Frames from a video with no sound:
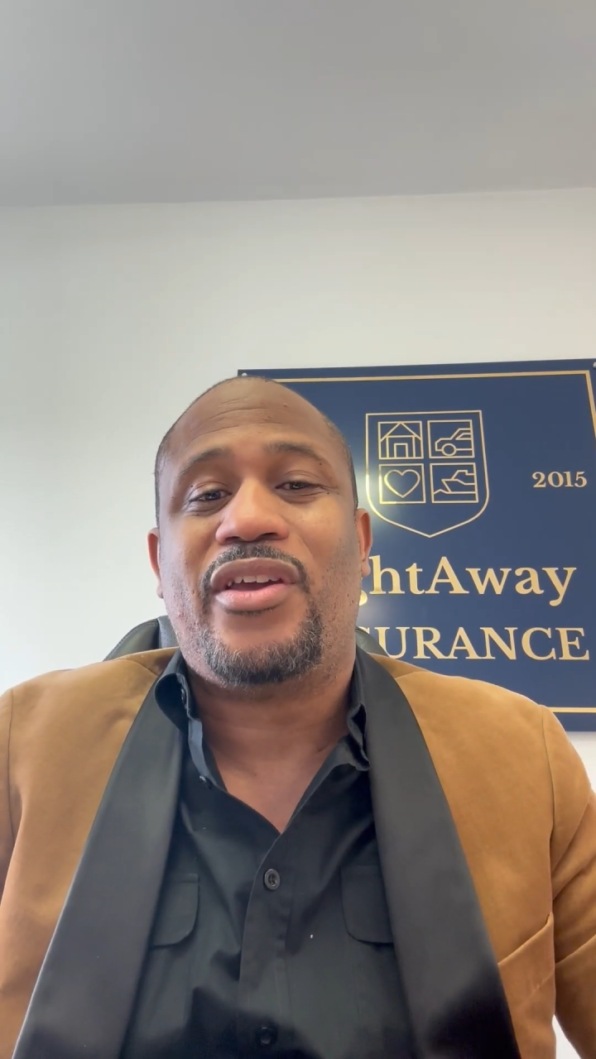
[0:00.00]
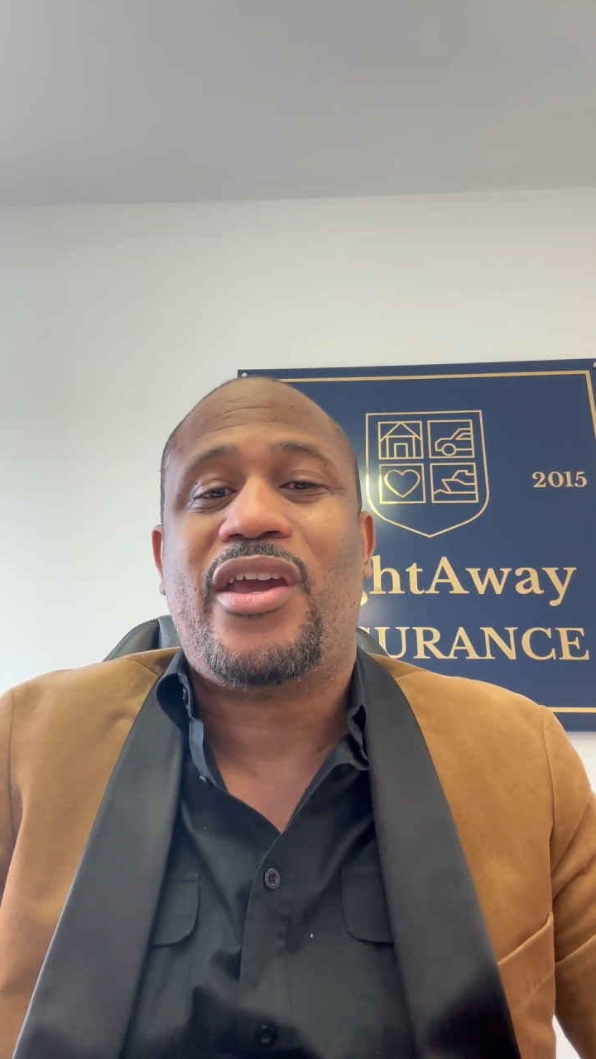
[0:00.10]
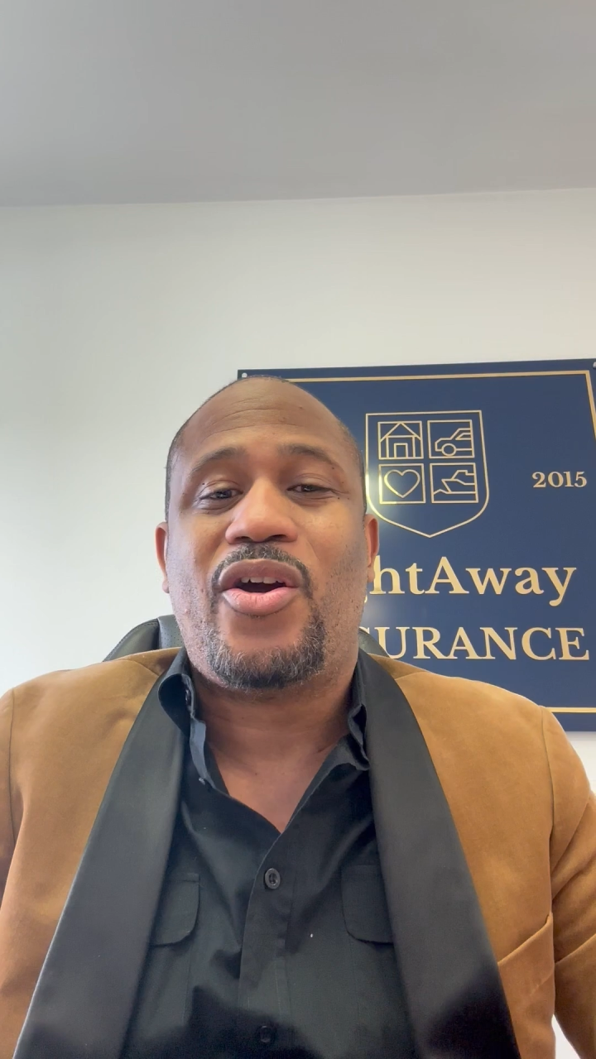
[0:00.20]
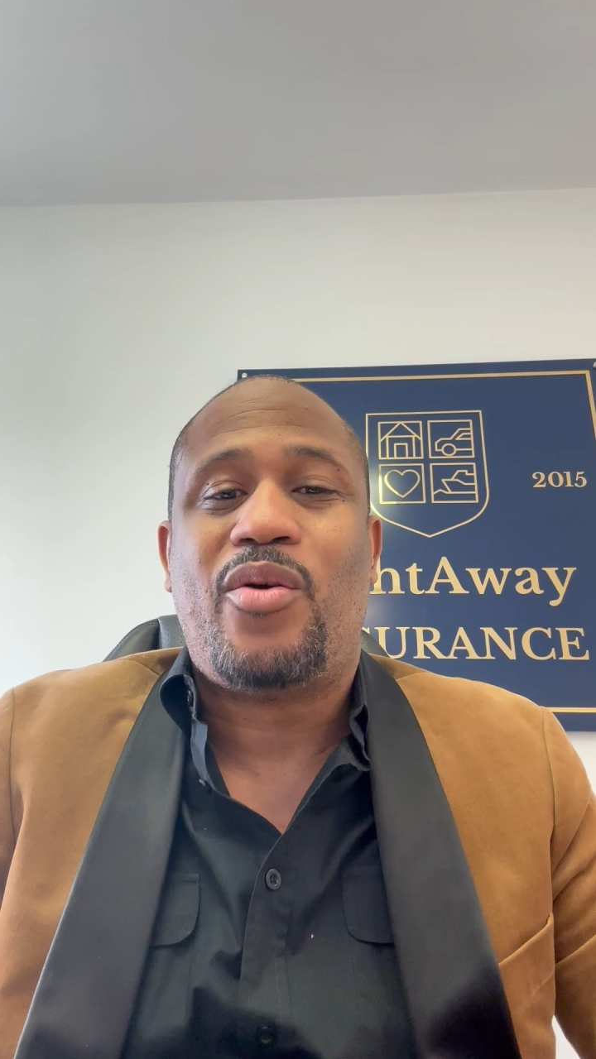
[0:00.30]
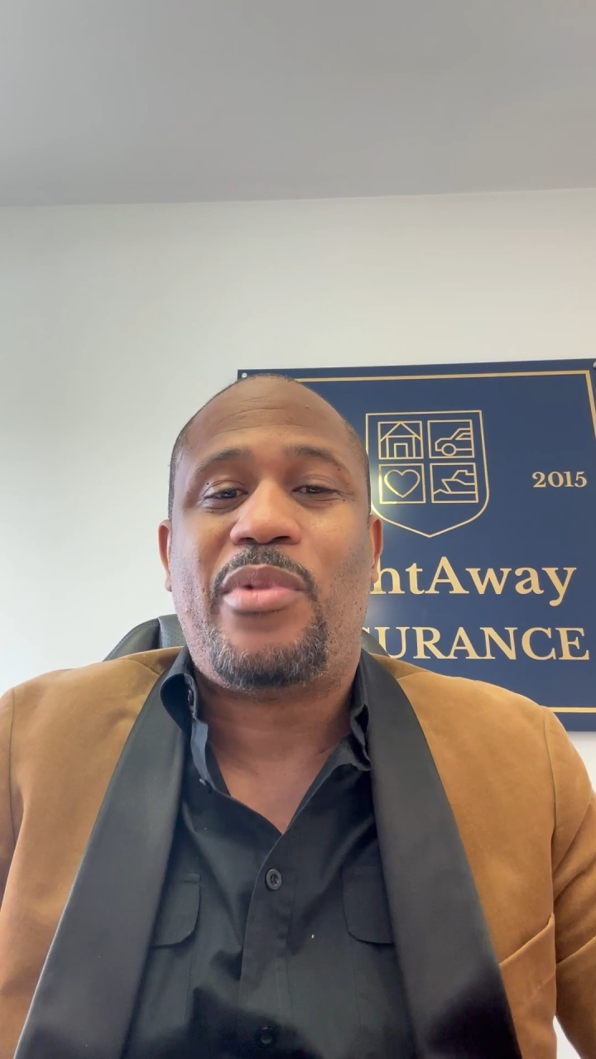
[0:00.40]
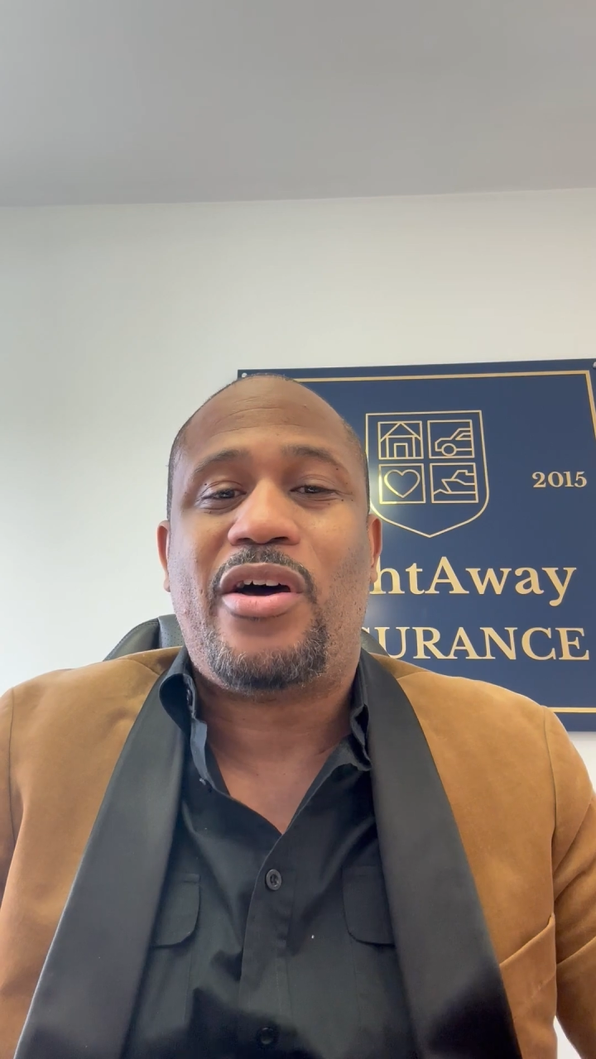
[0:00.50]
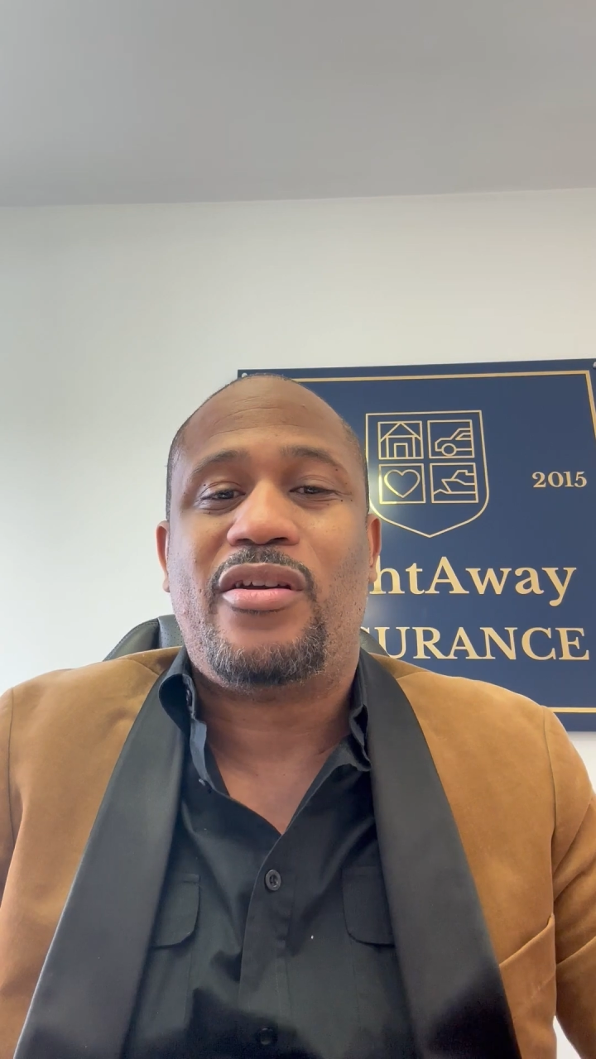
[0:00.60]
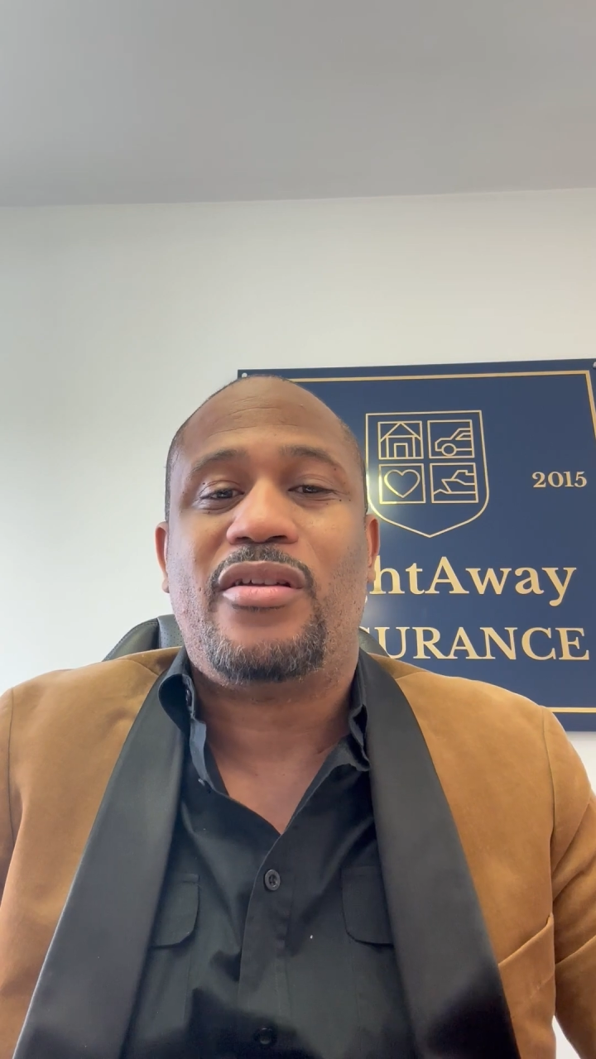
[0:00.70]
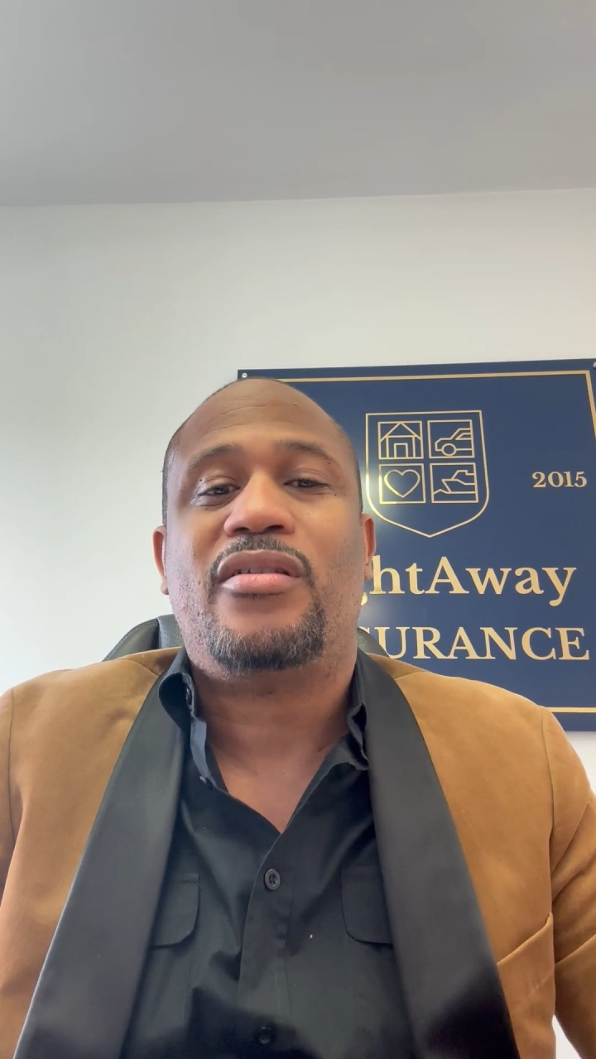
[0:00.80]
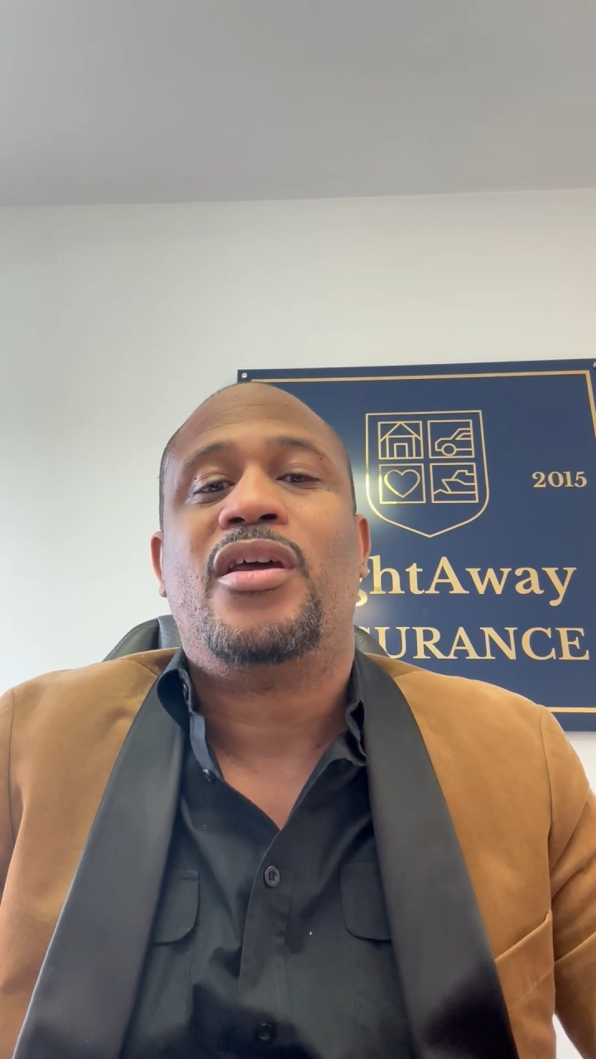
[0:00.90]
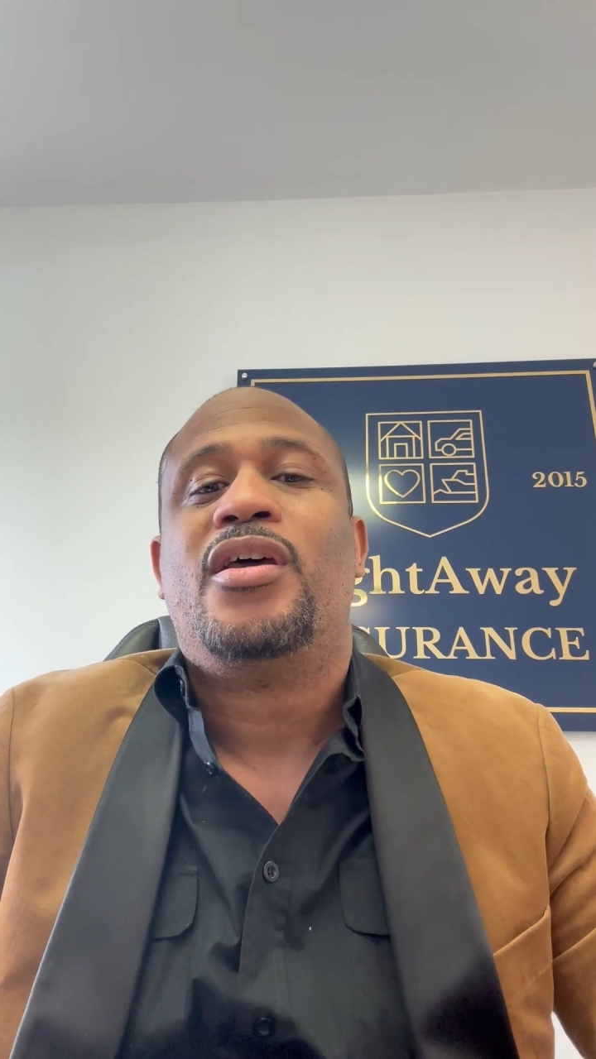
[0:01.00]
care about it?